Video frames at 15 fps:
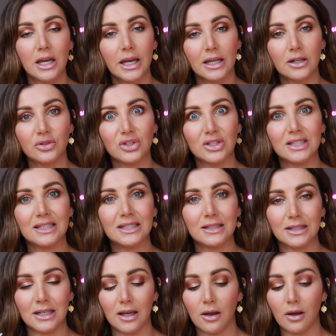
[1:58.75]
it'll just
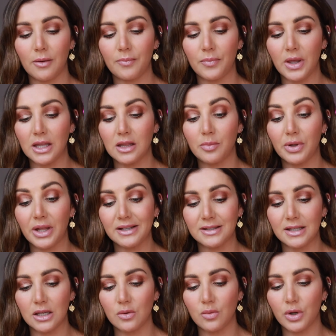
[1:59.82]
stick in the place
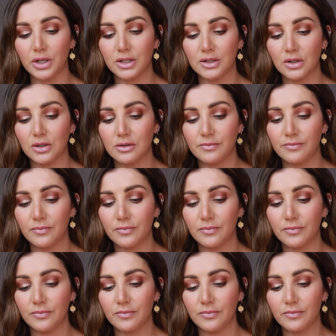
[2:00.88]
that you want it to.